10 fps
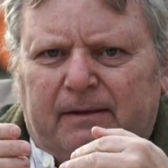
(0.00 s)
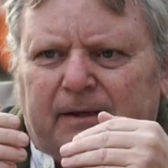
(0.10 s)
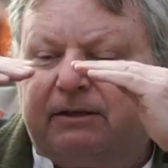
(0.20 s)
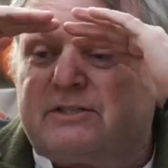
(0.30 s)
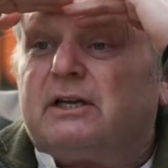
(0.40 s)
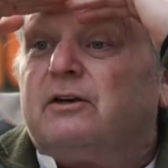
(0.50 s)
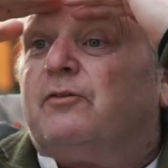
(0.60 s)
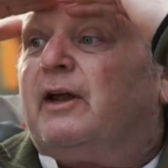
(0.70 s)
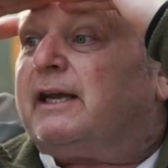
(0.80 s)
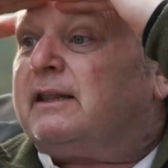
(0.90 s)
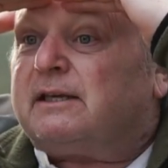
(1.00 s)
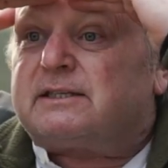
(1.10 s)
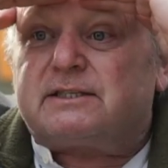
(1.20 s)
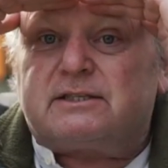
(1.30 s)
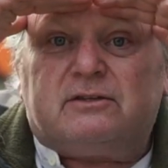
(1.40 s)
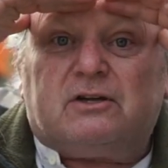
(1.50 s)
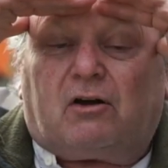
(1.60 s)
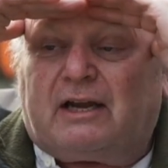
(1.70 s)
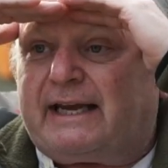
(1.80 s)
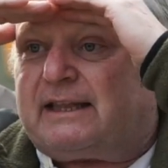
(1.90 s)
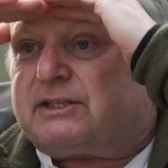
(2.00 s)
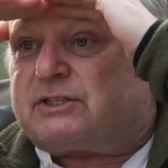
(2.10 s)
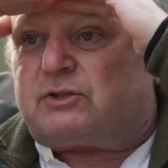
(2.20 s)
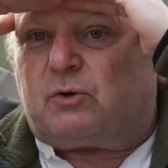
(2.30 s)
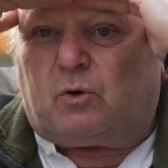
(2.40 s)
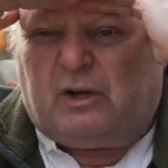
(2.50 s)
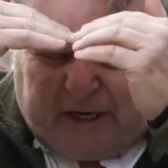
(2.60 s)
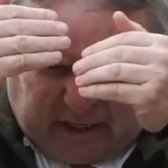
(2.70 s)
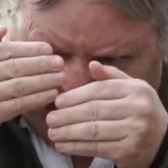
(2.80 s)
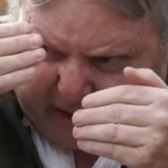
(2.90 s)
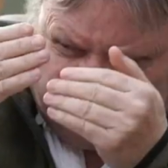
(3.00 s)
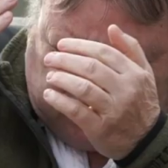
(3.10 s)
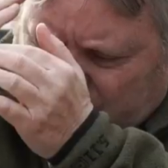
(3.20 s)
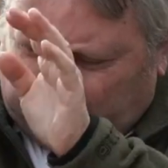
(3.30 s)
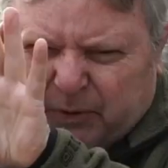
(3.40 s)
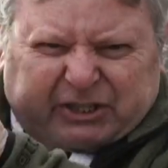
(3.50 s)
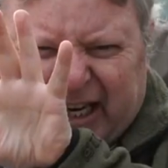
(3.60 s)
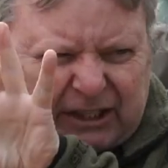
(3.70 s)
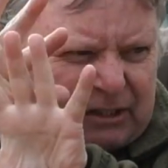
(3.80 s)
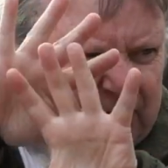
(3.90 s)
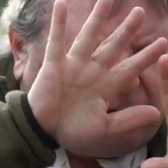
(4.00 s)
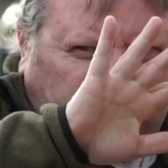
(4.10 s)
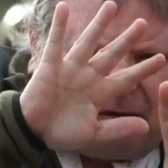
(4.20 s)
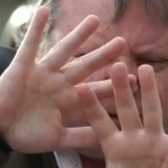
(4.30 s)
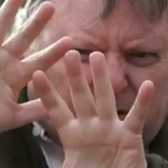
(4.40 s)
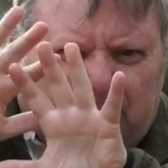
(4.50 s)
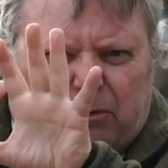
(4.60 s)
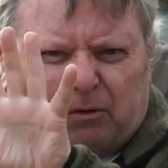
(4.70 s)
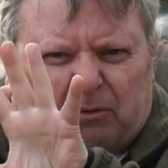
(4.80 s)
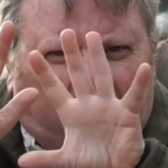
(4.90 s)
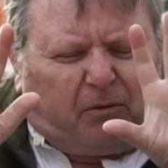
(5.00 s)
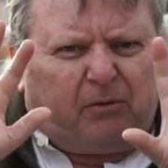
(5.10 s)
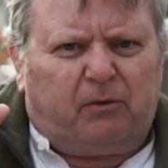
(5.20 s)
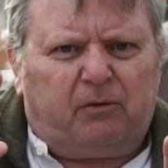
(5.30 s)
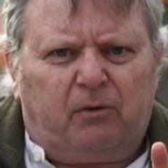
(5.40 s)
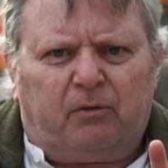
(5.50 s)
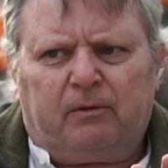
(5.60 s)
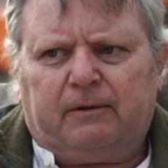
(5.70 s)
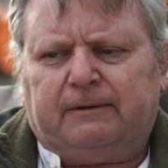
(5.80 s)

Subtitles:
Instead of like this, you're not like this at all. You're like this, you protect, you know, no.